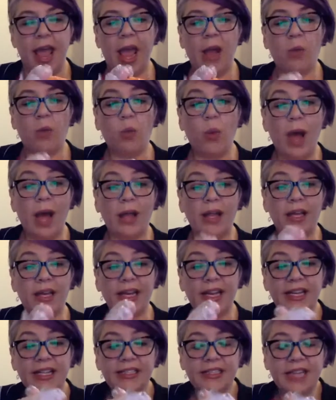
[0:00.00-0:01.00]
And while
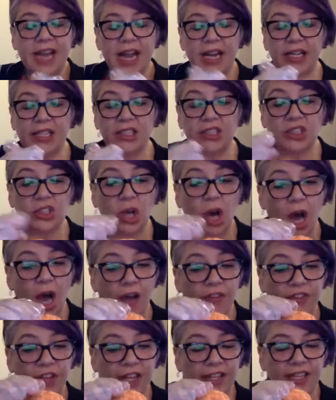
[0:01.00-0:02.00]
it is kind of
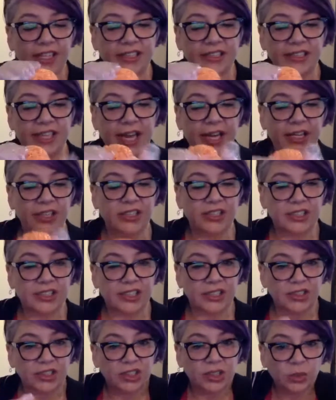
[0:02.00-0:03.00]
soft like this, see, I could
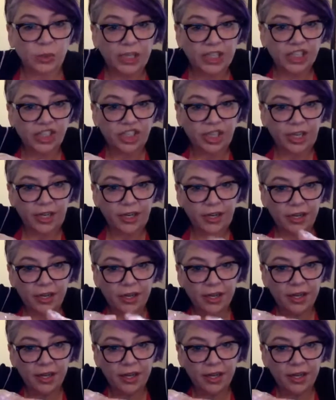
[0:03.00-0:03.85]
still squish it.